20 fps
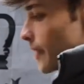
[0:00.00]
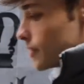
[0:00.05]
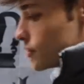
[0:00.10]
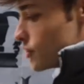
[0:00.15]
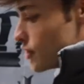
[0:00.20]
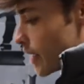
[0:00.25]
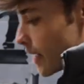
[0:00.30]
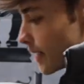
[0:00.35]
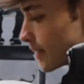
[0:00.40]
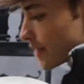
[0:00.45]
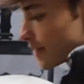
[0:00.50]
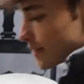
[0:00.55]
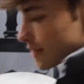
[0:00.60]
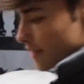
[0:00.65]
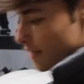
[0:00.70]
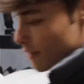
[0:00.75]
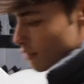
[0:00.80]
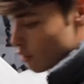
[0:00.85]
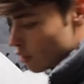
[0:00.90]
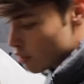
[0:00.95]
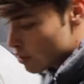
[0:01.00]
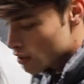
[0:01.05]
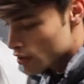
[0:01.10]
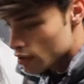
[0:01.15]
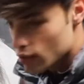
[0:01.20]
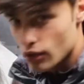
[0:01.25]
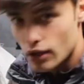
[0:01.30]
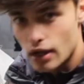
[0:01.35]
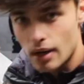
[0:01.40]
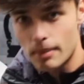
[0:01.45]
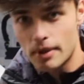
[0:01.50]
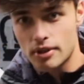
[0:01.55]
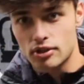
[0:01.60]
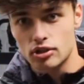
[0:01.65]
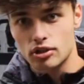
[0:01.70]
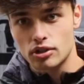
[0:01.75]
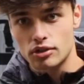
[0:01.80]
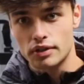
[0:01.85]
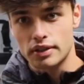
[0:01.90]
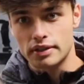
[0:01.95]
as you guys can see, look how
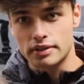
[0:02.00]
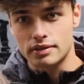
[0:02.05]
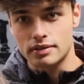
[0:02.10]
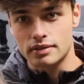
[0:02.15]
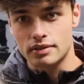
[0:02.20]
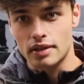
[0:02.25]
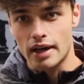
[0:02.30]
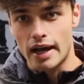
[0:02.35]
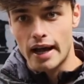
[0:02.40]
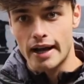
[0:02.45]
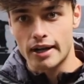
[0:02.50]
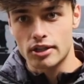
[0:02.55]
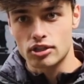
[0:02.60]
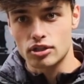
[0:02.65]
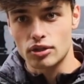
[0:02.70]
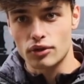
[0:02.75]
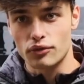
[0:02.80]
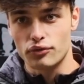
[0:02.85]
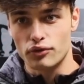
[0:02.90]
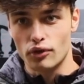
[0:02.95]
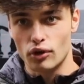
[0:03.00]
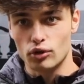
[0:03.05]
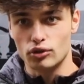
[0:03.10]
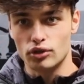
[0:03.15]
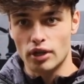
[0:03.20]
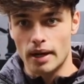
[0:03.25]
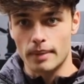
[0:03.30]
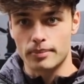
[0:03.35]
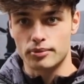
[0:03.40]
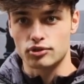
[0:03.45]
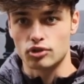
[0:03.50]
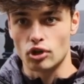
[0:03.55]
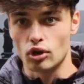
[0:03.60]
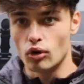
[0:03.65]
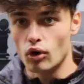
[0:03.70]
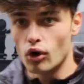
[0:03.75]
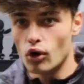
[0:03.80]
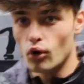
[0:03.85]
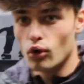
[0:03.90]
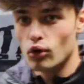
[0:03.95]
much there is to actually fold up.
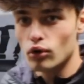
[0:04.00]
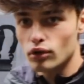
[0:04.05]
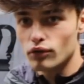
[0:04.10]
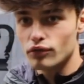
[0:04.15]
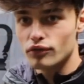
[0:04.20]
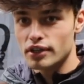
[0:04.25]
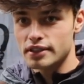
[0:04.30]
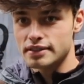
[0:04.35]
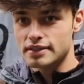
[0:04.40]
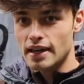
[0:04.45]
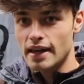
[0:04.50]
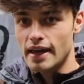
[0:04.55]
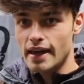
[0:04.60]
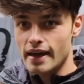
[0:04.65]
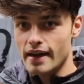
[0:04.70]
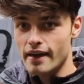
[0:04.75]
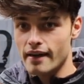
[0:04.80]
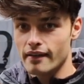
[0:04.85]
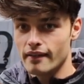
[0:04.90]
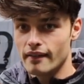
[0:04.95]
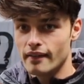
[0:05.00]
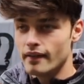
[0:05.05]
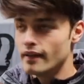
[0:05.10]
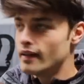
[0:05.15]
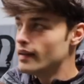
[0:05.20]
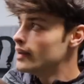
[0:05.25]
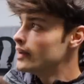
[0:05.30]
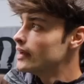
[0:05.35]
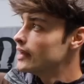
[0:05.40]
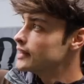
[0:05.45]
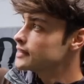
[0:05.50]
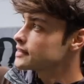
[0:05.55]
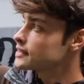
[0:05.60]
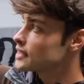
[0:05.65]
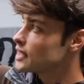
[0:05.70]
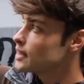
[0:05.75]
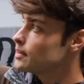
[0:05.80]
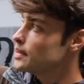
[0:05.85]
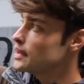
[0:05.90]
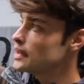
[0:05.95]
So all of this hair is
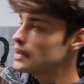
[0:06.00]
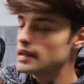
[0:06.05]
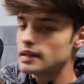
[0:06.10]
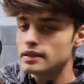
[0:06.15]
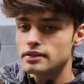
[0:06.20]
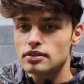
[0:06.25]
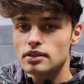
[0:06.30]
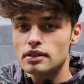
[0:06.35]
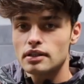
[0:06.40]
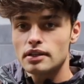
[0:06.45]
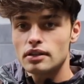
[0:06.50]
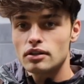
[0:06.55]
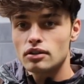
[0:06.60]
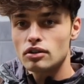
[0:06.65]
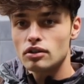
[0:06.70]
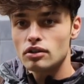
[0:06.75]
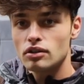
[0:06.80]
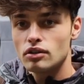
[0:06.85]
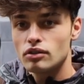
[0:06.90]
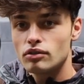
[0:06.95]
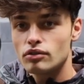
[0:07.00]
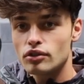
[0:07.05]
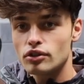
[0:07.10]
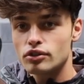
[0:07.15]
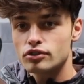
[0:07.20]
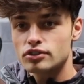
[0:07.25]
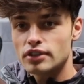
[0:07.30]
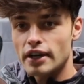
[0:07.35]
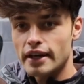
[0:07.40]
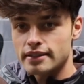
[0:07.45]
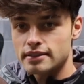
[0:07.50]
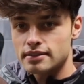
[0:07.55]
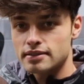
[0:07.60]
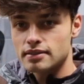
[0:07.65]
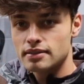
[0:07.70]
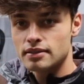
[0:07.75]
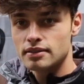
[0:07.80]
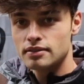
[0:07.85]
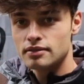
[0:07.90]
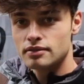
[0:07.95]
gonna be into little
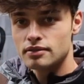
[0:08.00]
rosettes.